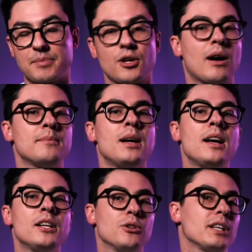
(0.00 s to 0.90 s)
So I'm
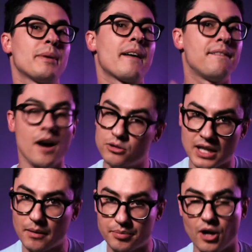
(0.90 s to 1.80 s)
talking about Final
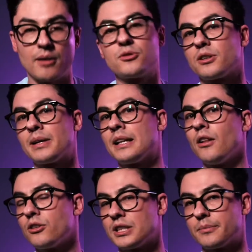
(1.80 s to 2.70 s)
Cut Pro, I'm talking about
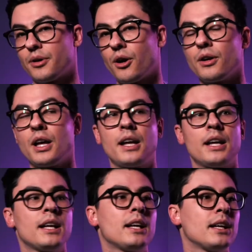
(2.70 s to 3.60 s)
Logic Pro.
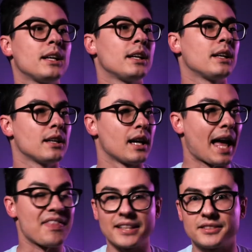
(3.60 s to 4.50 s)

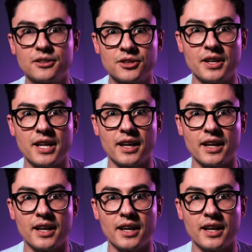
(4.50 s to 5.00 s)
And they're still not here.